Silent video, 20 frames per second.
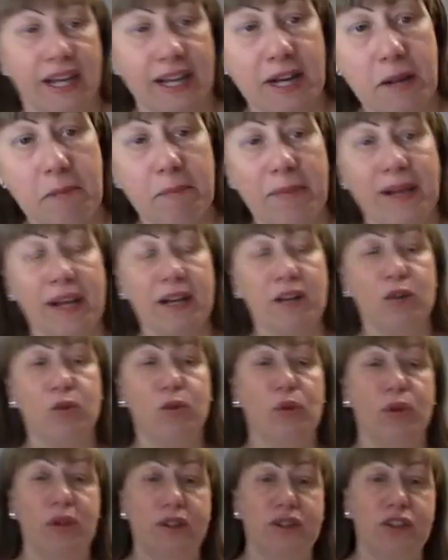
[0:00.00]
and a man
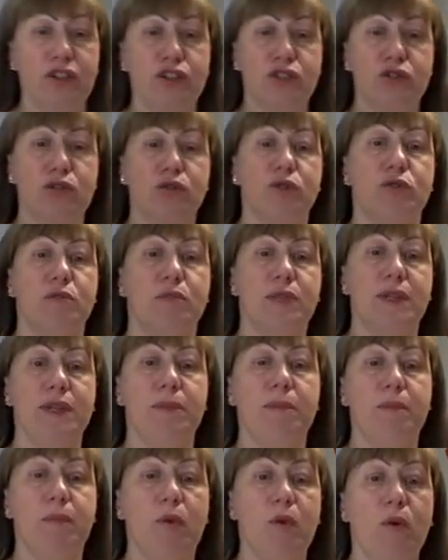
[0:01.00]
who understood
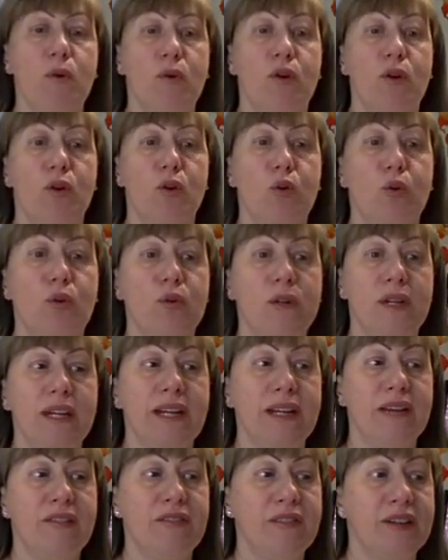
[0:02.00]
people who
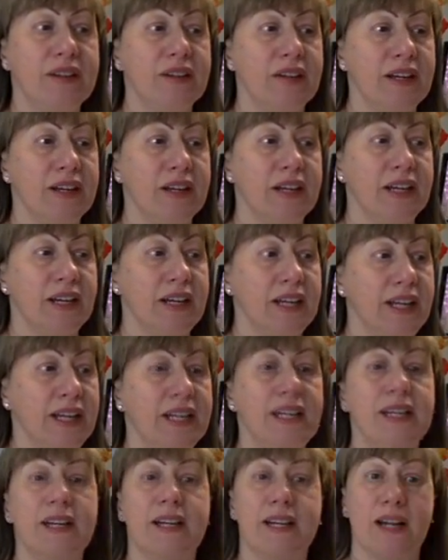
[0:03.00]
lived
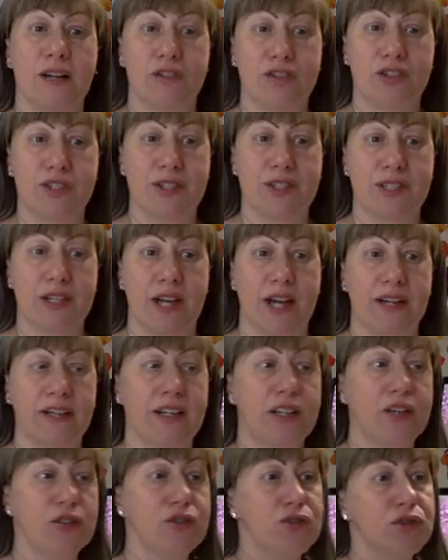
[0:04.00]
in the
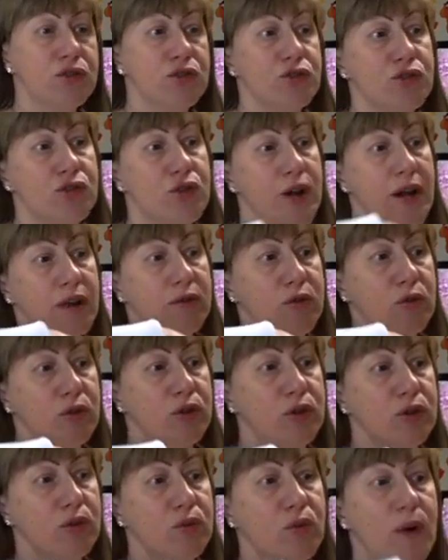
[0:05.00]
countryside. He used to travel
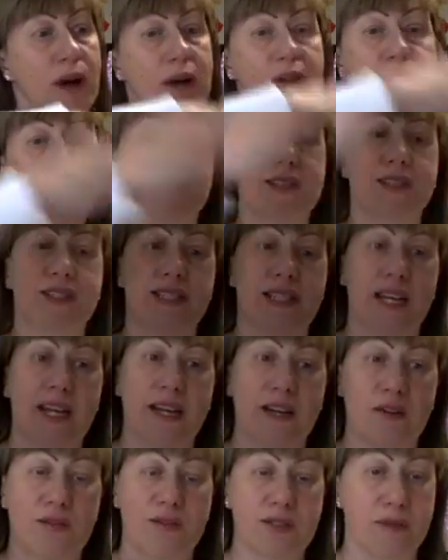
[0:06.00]
throughout the
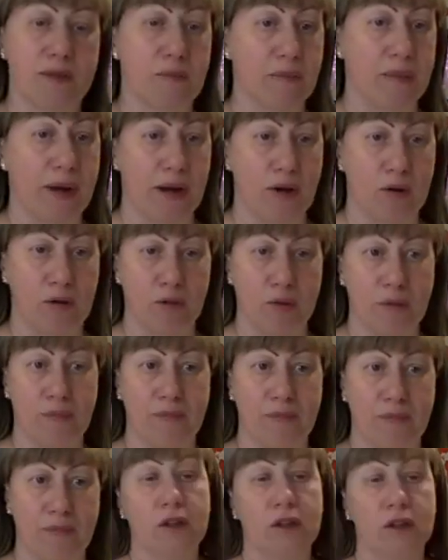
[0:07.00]
state of São Paulo,
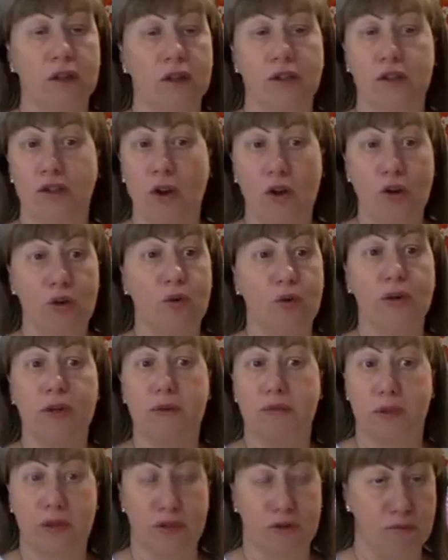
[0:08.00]
not
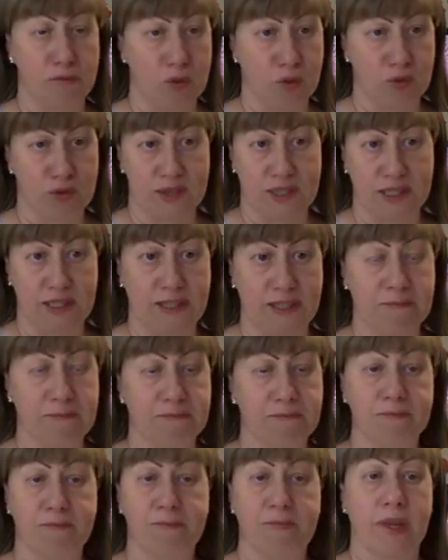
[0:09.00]
only but mostly,
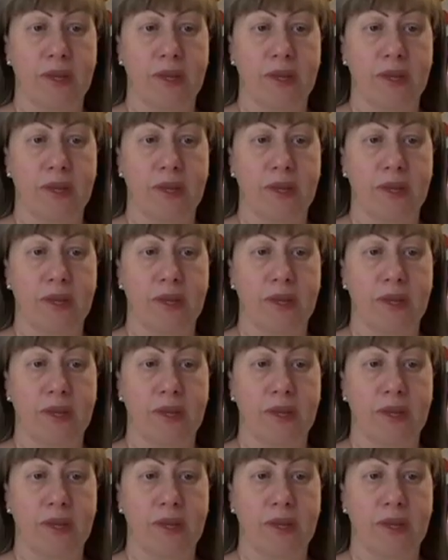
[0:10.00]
